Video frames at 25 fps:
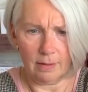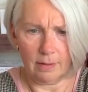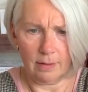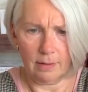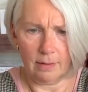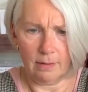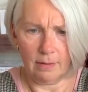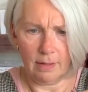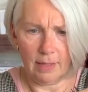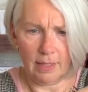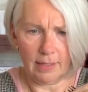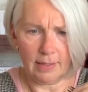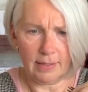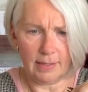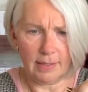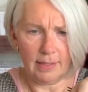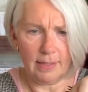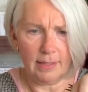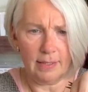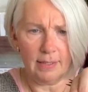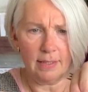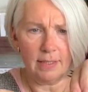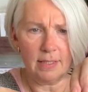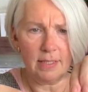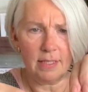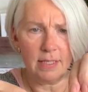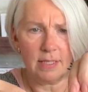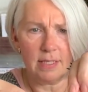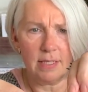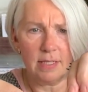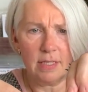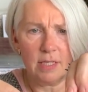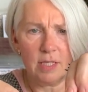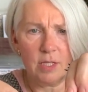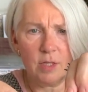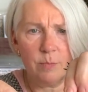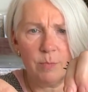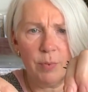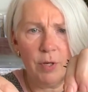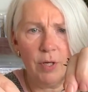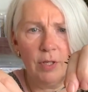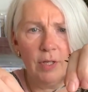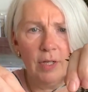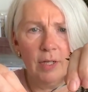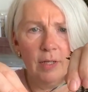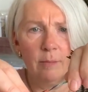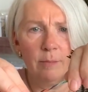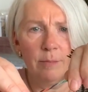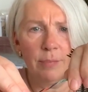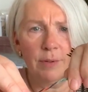that is spun
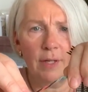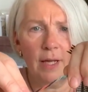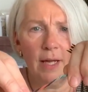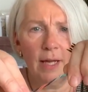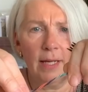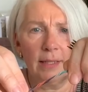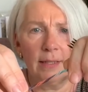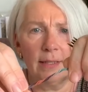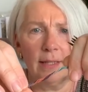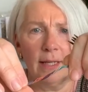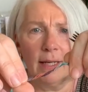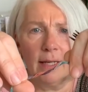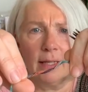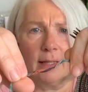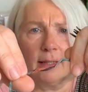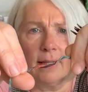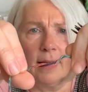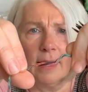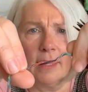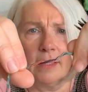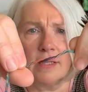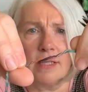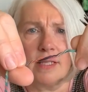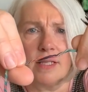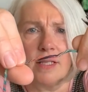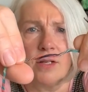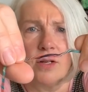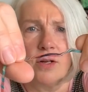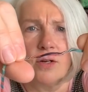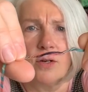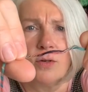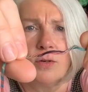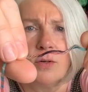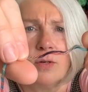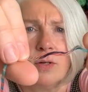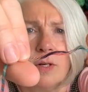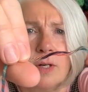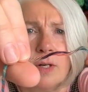and plied like that. So